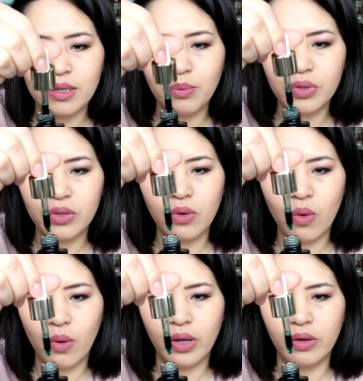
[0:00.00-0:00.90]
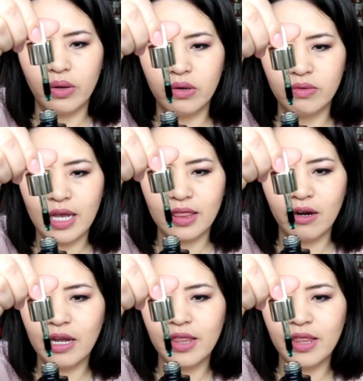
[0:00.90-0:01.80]
a blue oil right
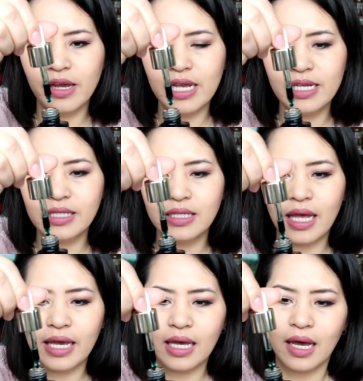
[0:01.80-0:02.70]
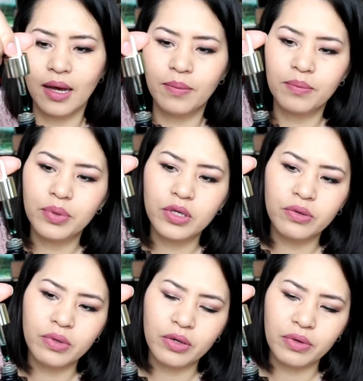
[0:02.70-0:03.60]
there, and there is like
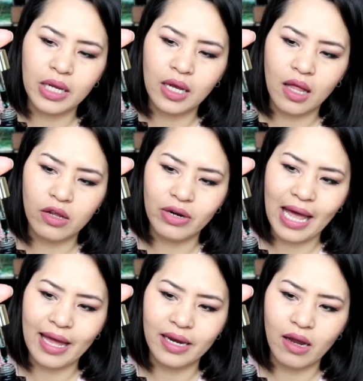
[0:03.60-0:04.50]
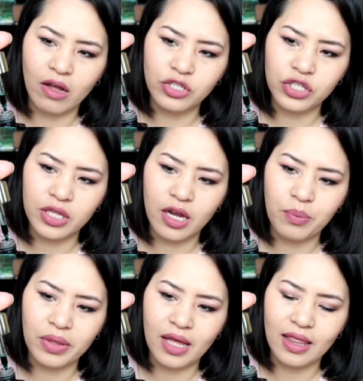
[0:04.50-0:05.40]
blue and green color added on to there,
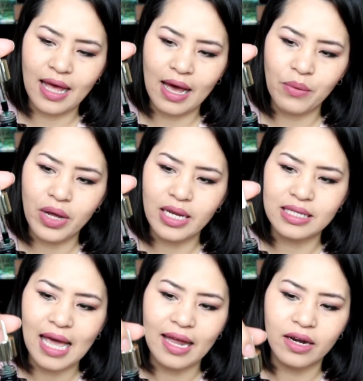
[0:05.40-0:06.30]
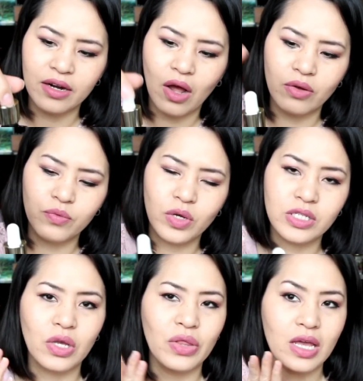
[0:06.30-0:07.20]
but then that one is added on was
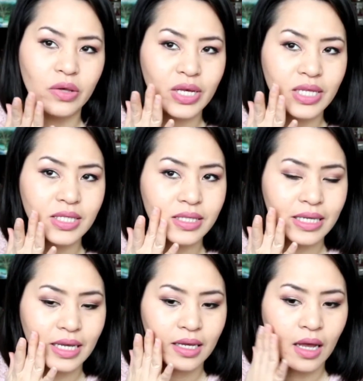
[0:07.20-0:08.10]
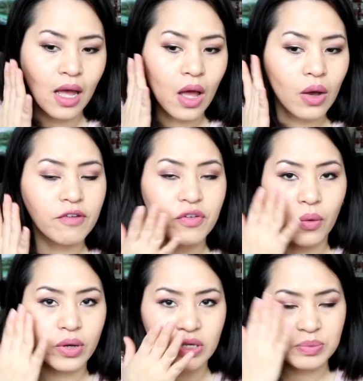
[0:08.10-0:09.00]
so that you can see if the
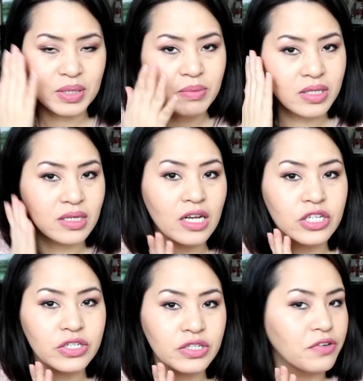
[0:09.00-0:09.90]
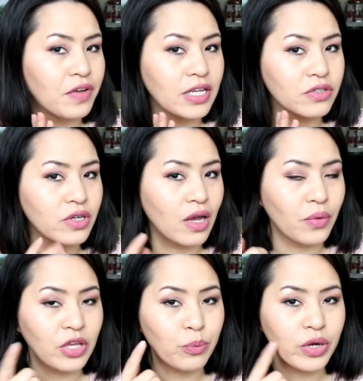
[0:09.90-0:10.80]
oil has been massaged into your face or not
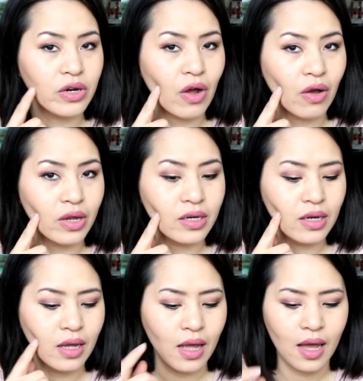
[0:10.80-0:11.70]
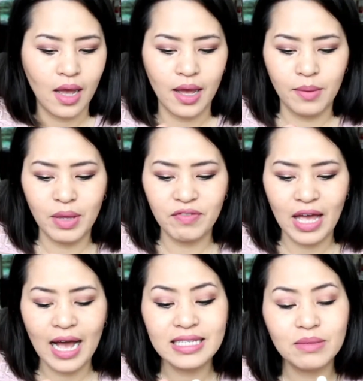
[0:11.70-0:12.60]
when you put it on. If it
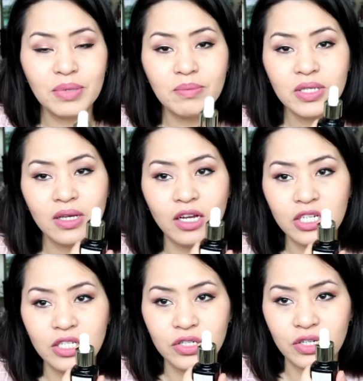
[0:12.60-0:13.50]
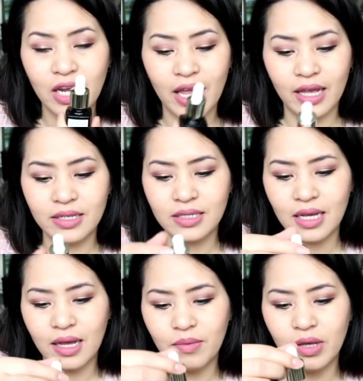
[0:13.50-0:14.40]
hasn't been massaged into your hand,
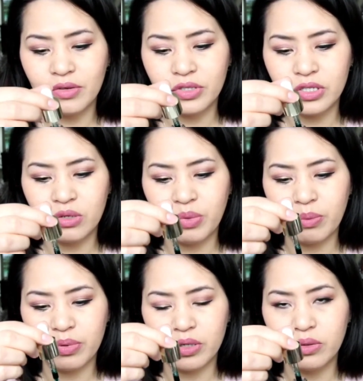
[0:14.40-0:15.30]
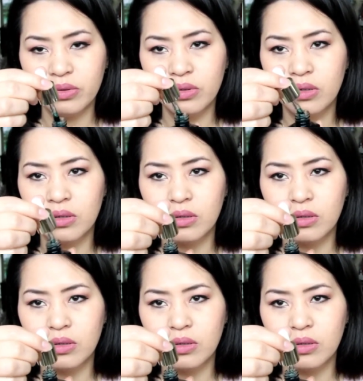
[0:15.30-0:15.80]
it'll still be blue,